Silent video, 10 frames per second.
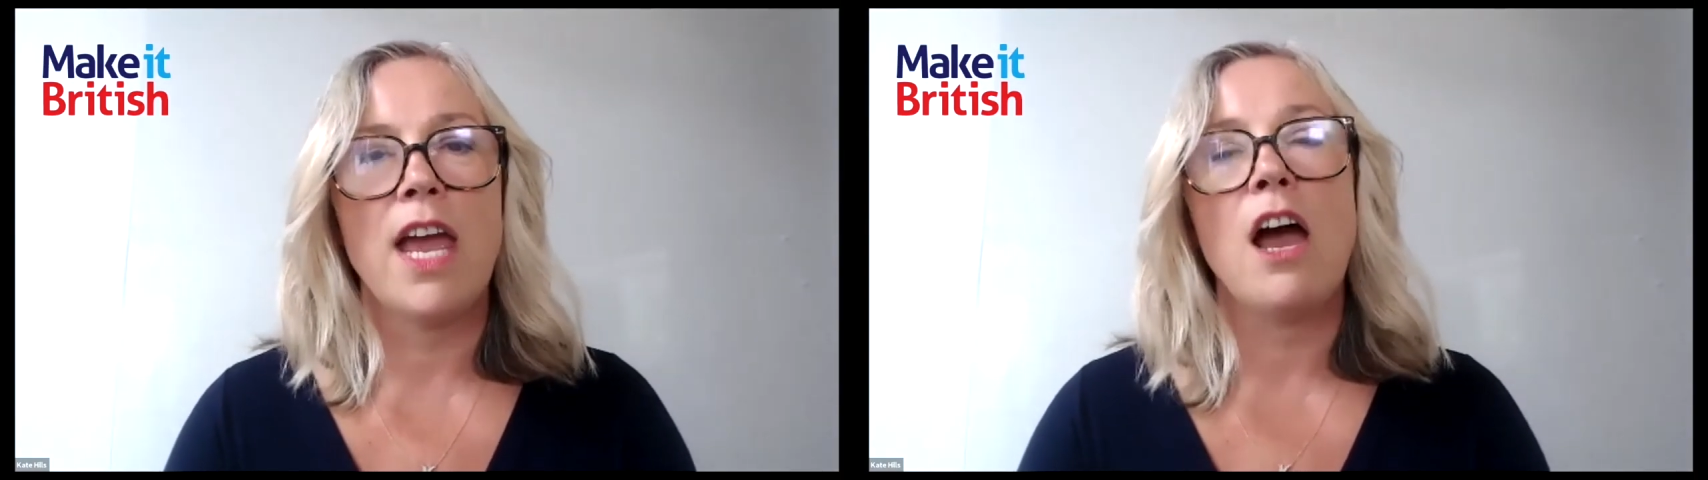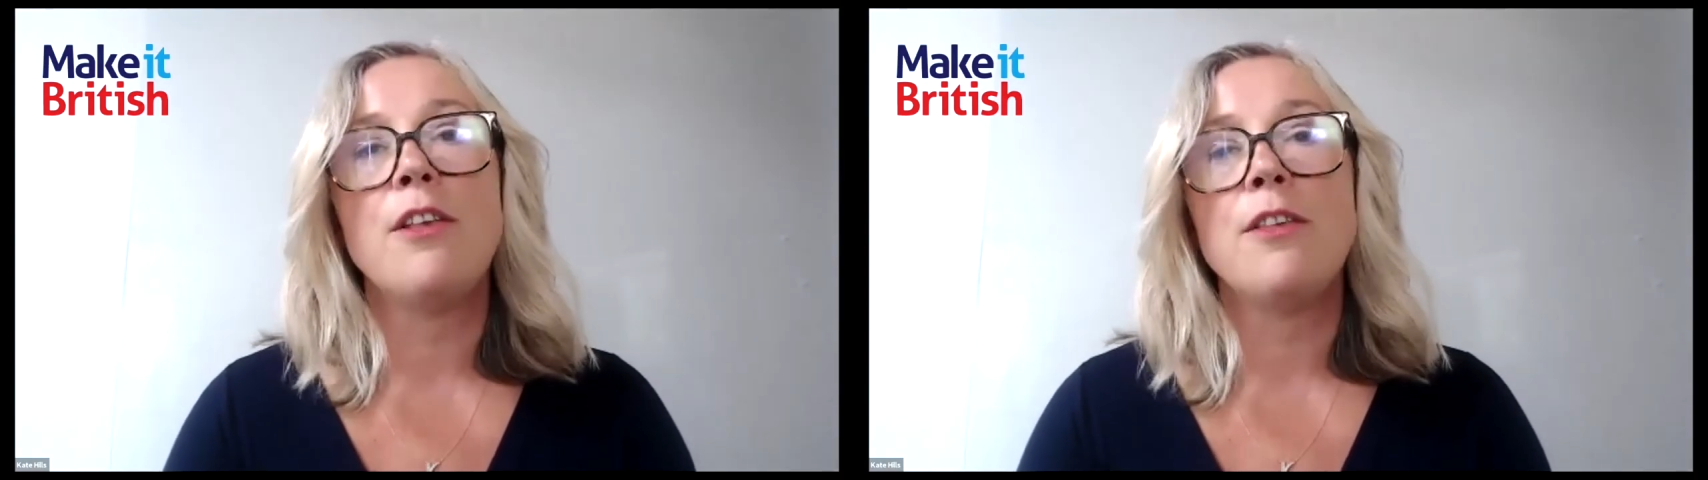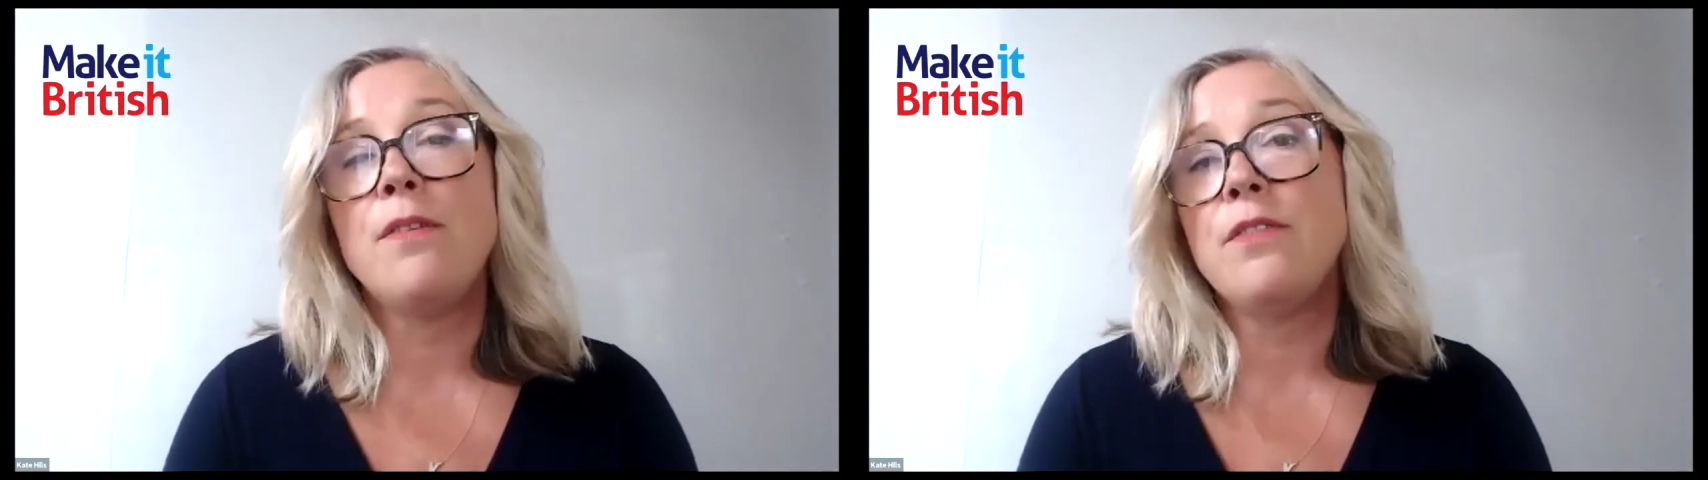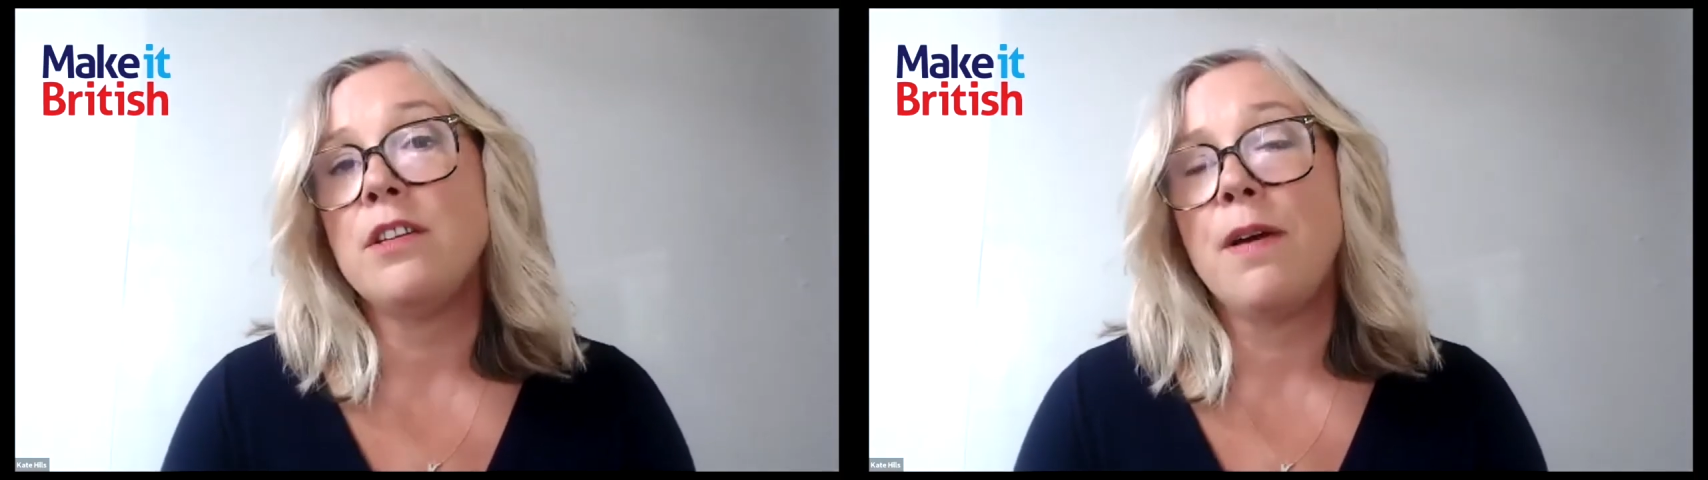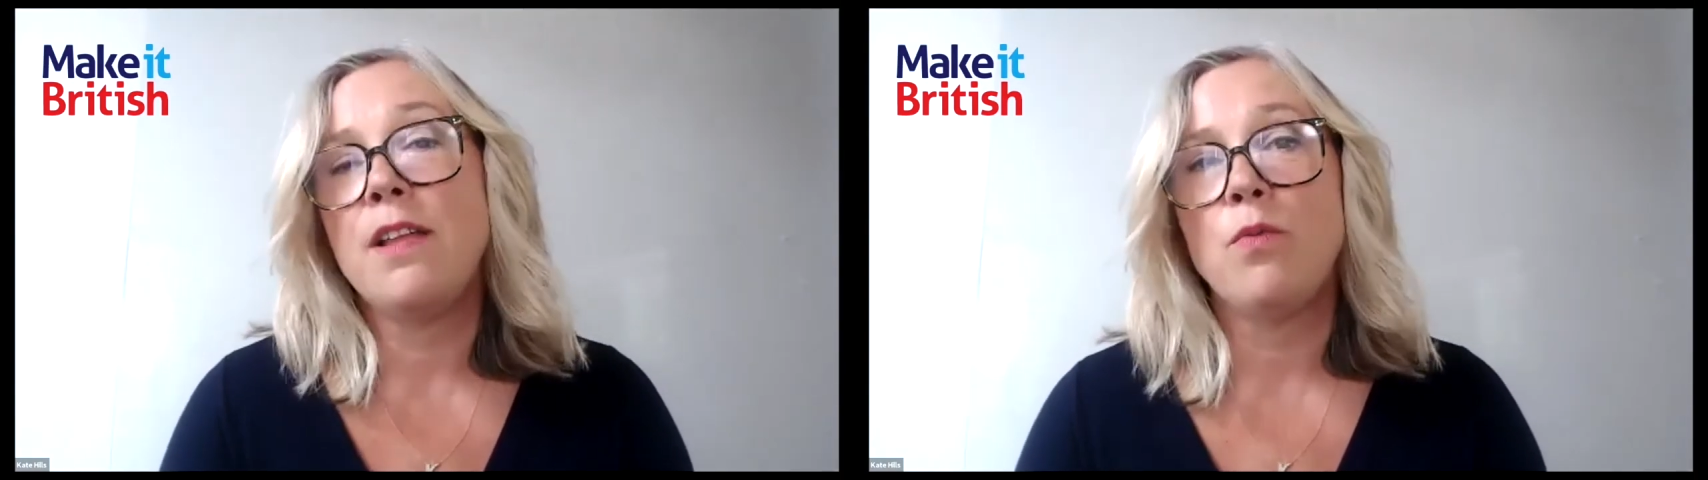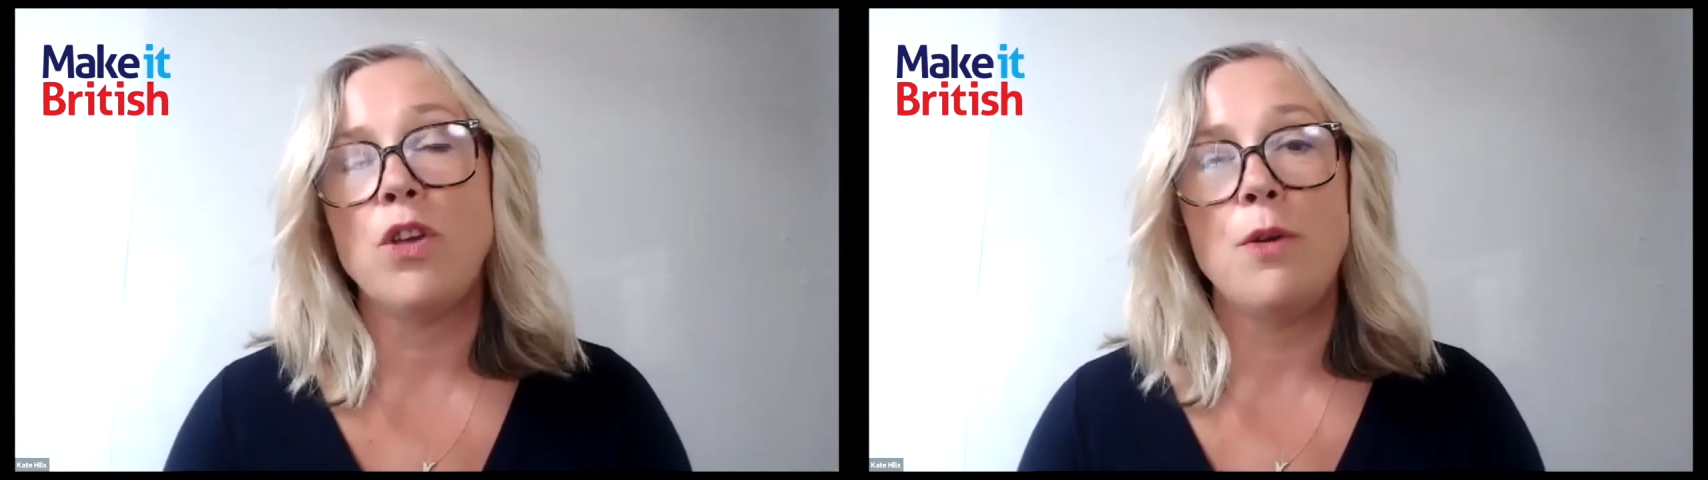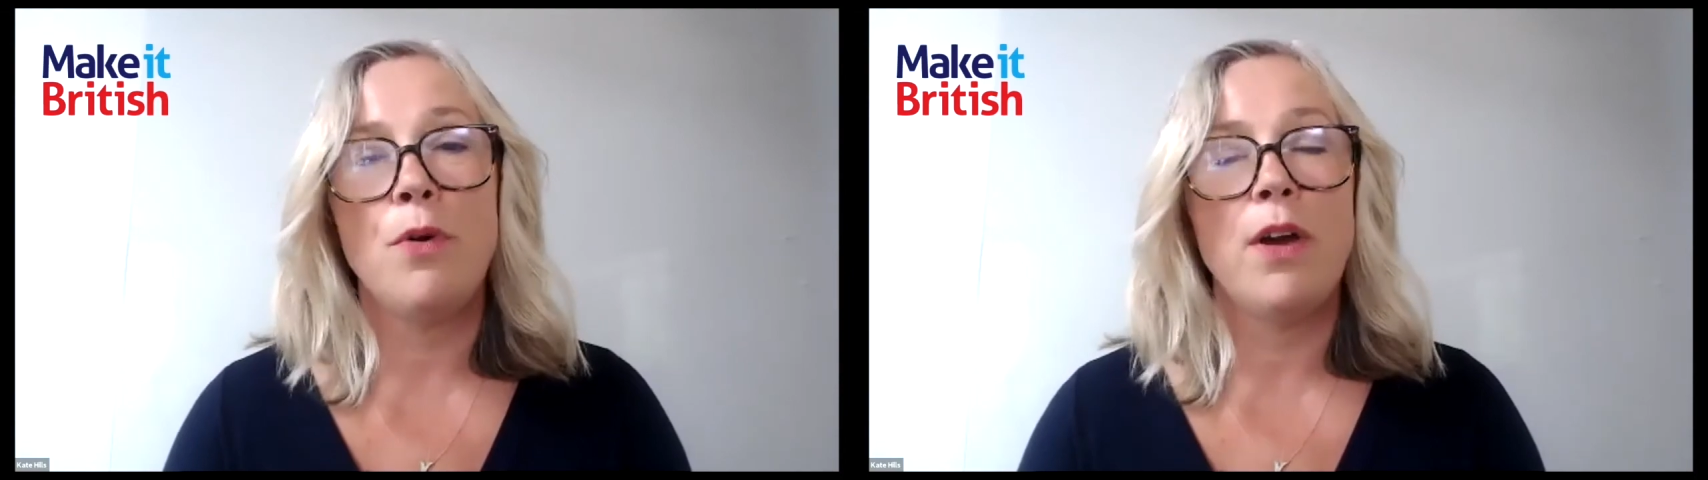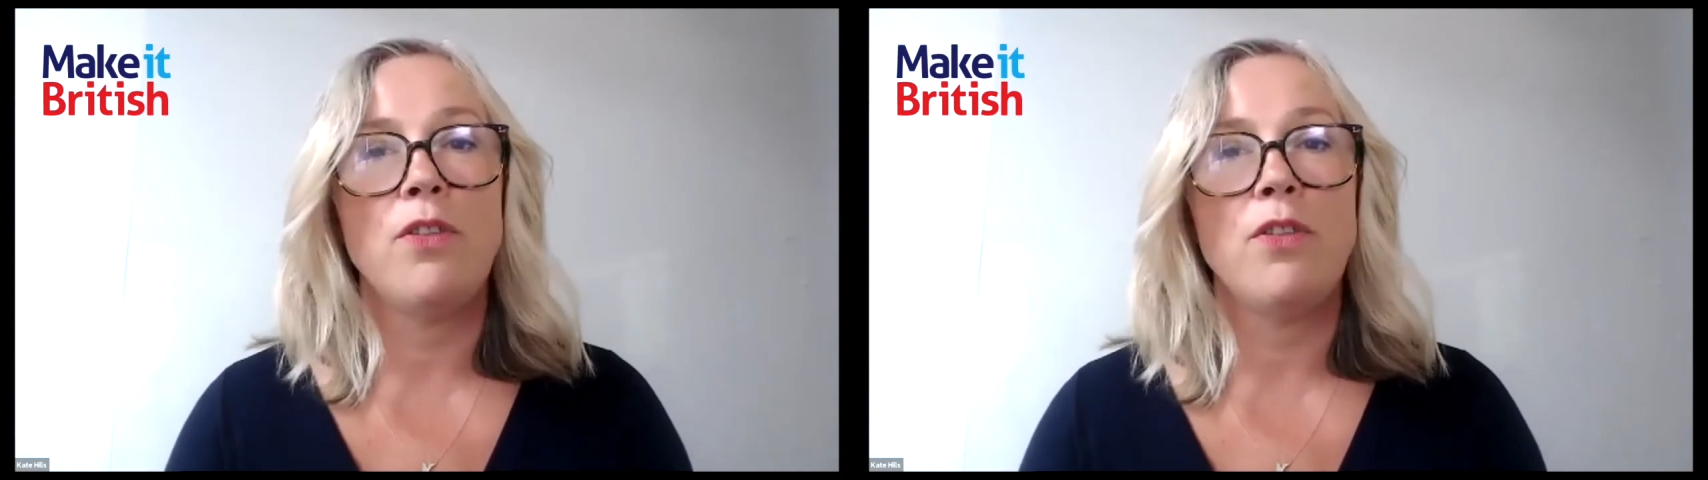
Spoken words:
I suppose it depends what you put